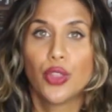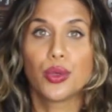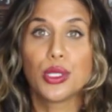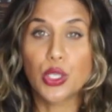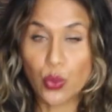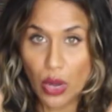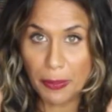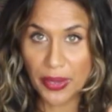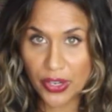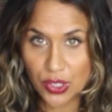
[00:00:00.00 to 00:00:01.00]
through
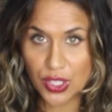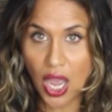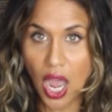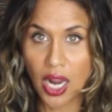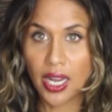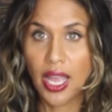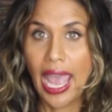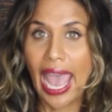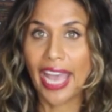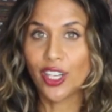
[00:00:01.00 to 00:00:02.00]
scraping your tongue,
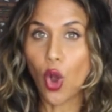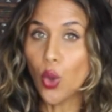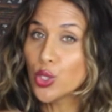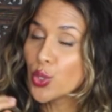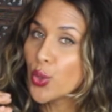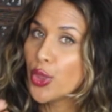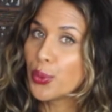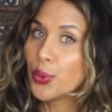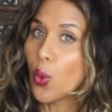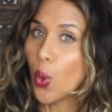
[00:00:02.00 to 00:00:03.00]
and also
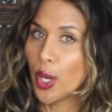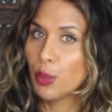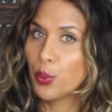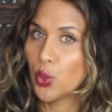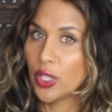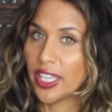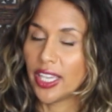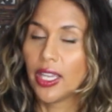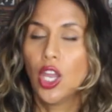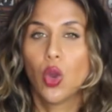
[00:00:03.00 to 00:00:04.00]
through oil
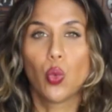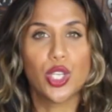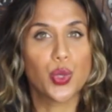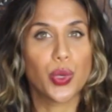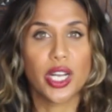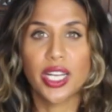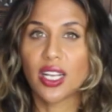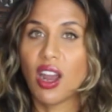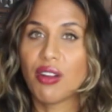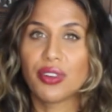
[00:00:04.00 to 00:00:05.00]
pulling, which we're going to
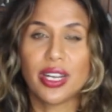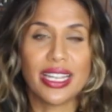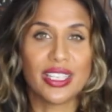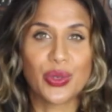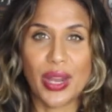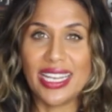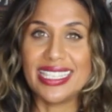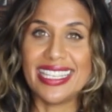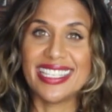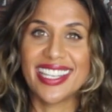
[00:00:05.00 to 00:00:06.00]
cover in
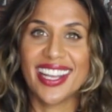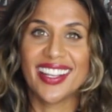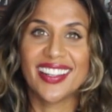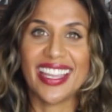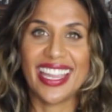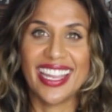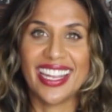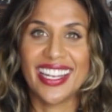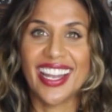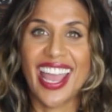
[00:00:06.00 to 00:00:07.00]
great detail
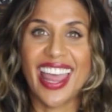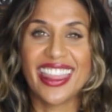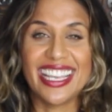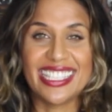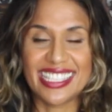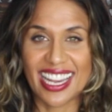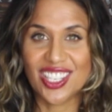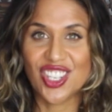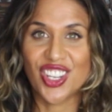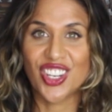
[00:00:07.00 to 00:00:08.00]
in the
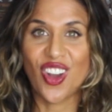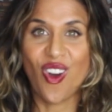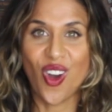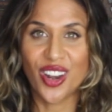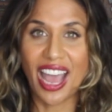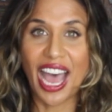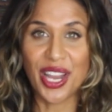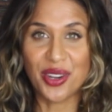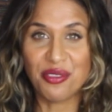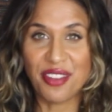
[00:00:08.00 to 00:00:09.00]
section on
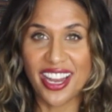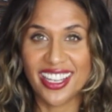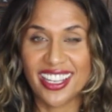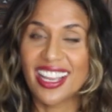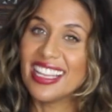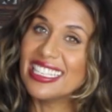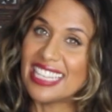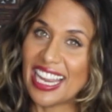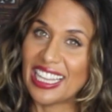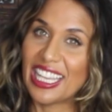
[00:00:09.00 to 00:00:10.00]
Ayurvedic
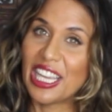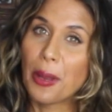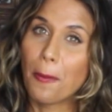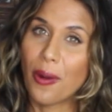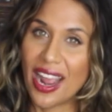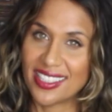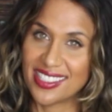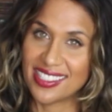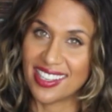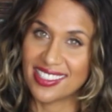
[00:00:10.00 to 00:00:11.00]
daily
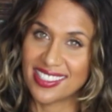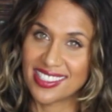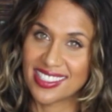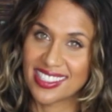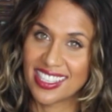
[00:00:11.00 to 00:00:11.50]
practices.